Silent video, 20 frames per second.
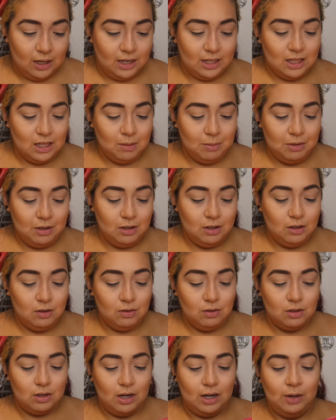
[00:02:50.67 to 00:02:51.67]
I think I'm going to
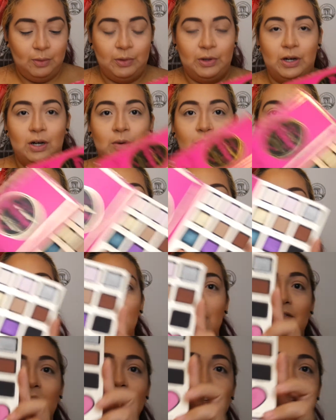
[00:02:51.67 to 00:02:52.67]
use I Will Always Love